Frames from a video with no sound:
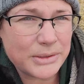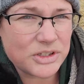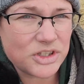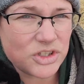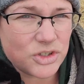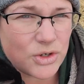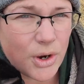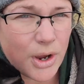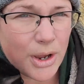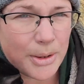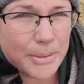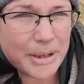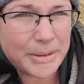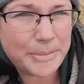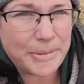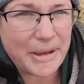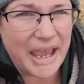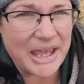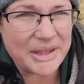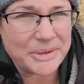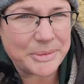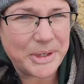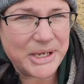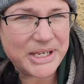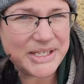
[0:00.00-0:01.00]
the straw on my
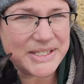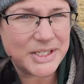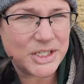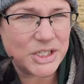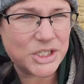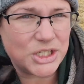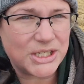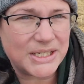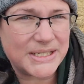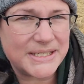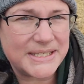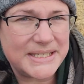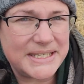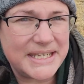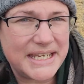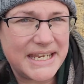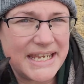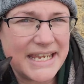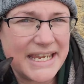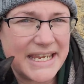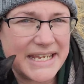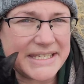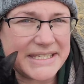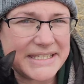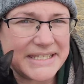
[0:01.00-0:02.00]
pathways. As you can see,
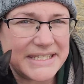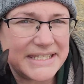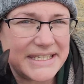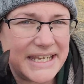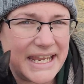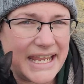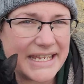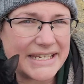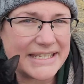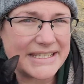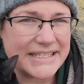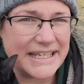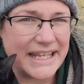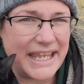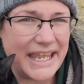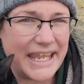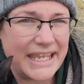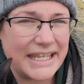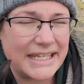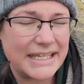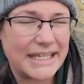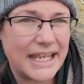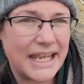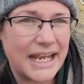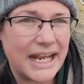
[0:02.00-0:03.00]
it's
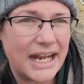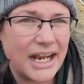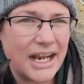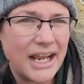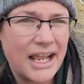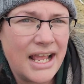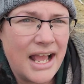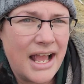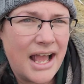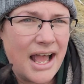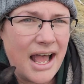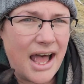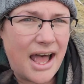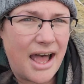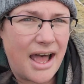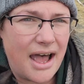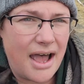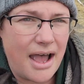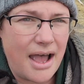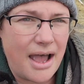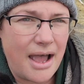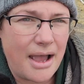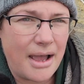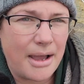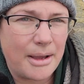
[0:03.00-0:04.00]
laying there.
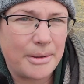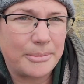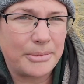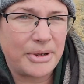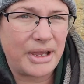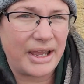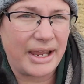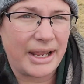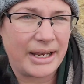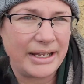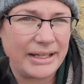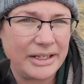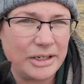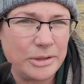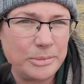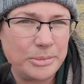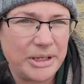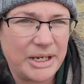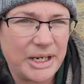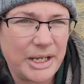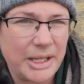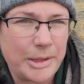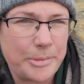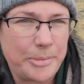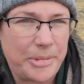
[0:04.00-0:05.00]
I got a little
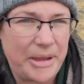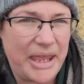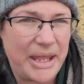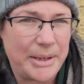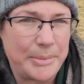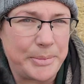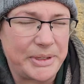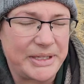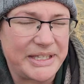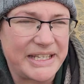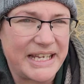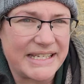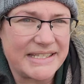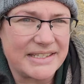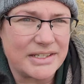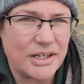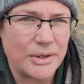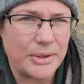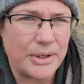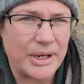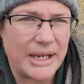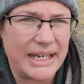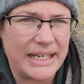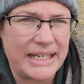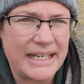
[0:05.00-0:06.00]
bit on the bed, but that's all
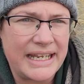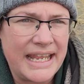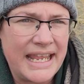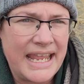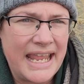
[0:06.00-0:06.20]
right.